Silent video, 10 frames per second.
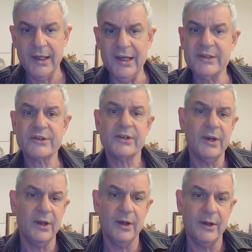it's
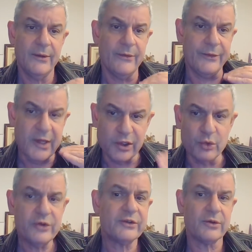the
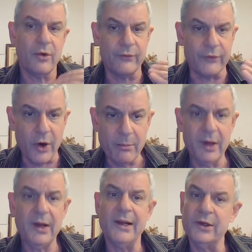use of
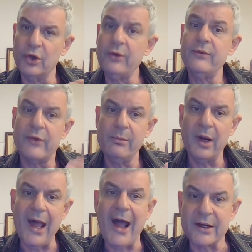verbal and
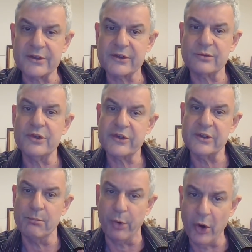non-verbal acts which
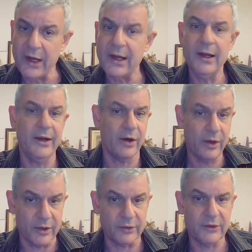symbolically
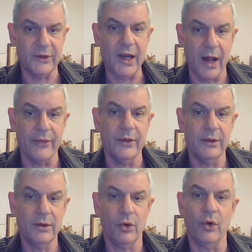hurt the other,
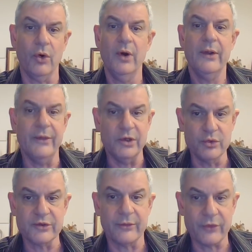or the
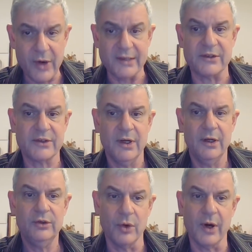use of threats
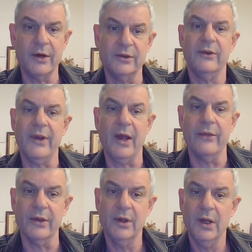to hurt the
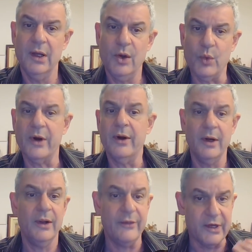other,
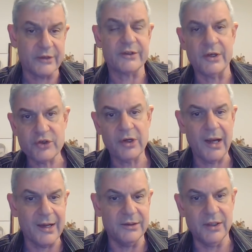where the
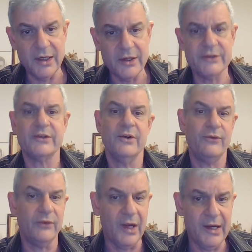essential ideas,
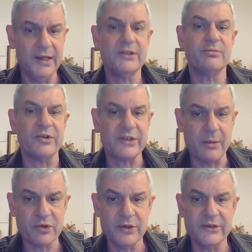feelings,
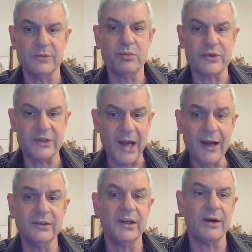perceptions, and personality